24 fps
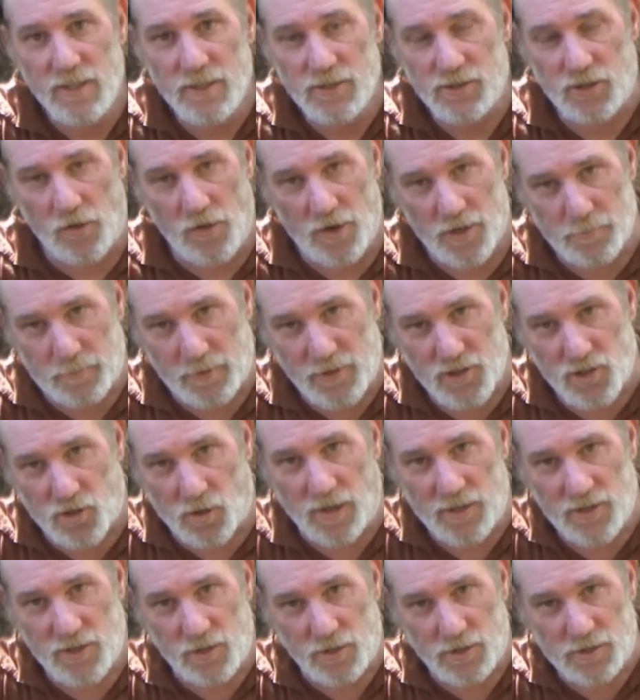so that it's been
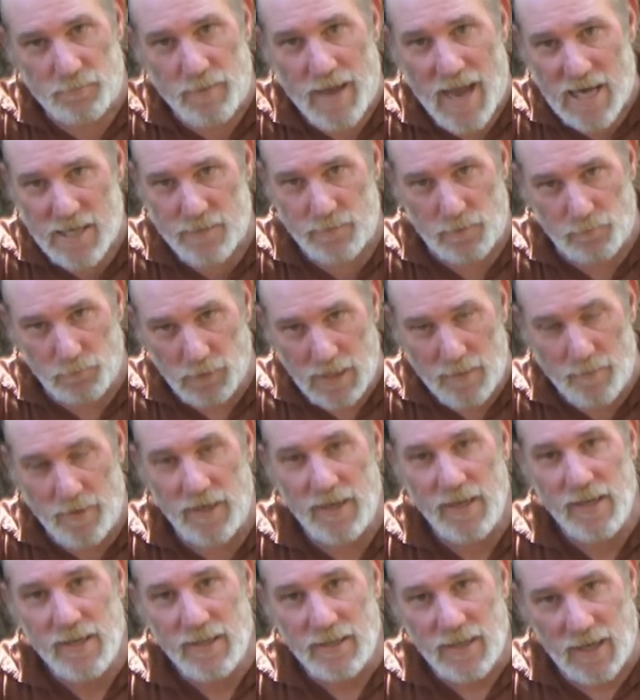stretched to its maximum
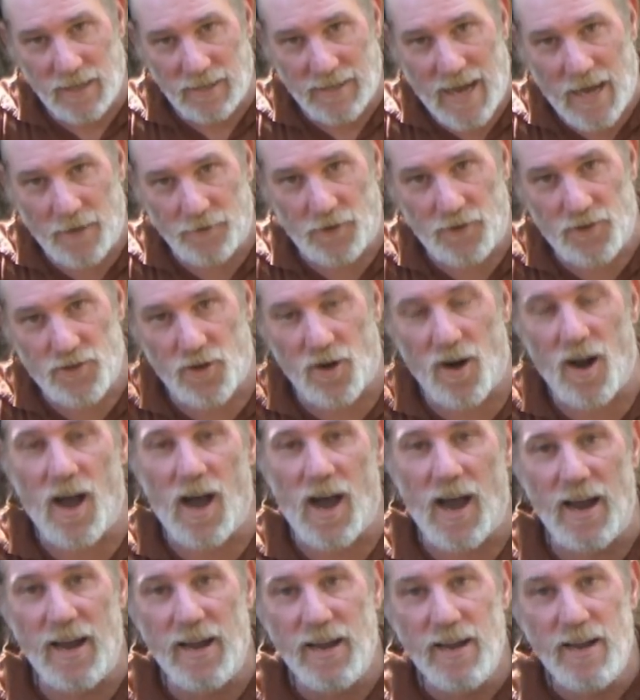limit, allowed to
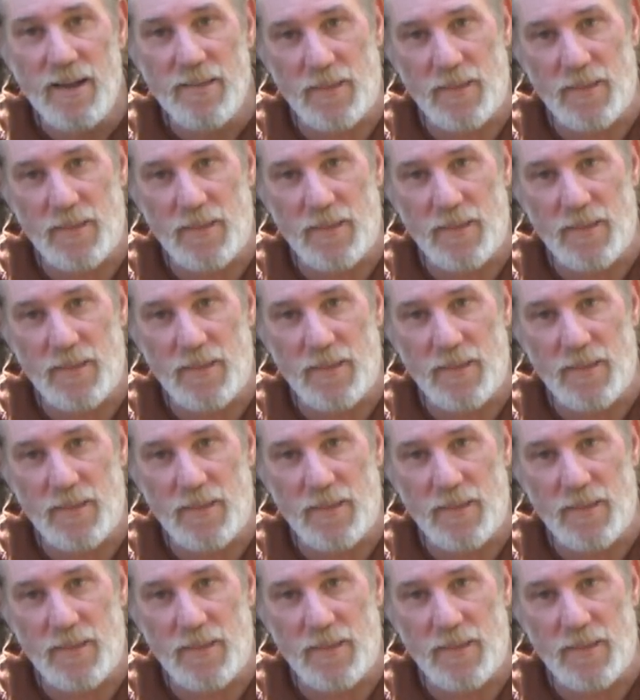dry,